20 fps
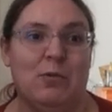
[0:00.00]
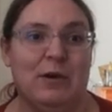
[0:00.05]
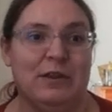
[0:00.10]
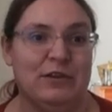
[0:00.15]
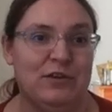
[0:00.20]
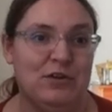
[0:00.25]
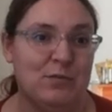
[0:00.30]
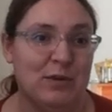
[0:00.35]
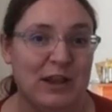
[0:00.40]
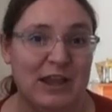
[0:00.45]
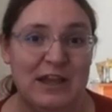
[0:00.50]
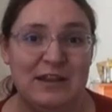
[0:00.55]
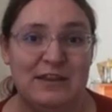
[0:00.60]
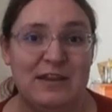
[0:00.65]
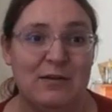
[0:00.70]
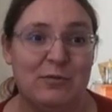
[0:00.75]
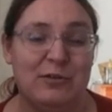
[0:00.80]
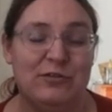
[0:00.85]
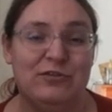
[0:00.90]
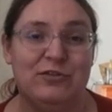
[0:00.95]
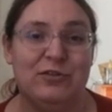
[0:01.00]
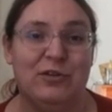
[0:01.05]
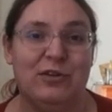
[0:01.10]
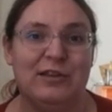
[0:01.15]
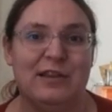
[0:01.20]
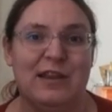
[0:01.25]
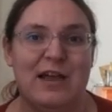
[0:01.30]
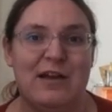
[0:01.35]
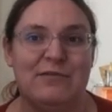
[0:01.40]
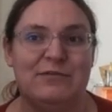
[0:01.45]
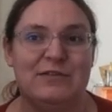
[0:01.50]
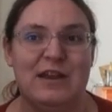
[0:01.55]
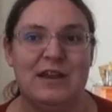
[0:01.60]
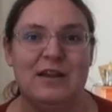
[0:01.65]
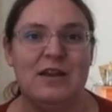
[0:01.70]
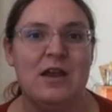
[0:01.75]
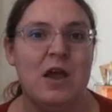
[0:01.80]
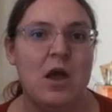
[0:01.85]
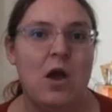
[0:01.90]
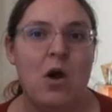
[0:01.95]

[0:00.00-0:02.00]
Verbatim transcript: whether you played the original and loved it,